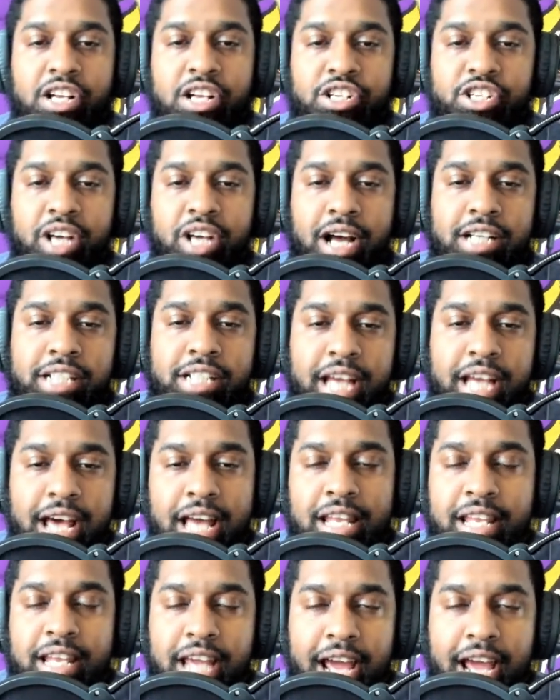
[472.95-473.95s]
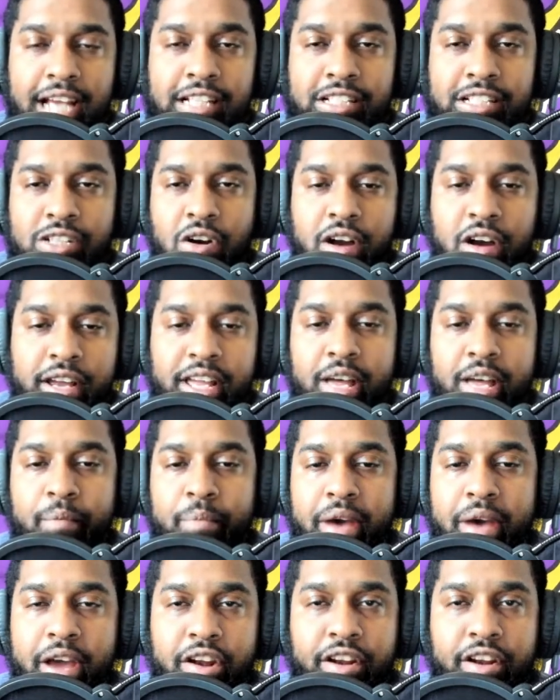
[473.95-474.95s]
Josh Allen ain't start getting
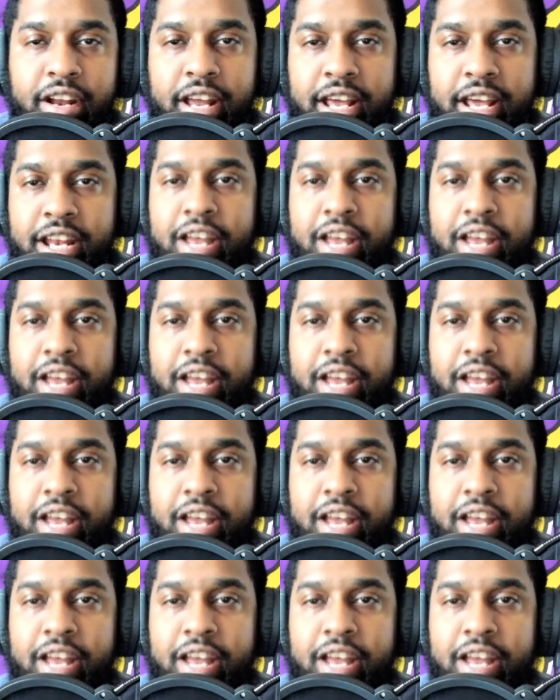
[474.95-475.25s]
better in the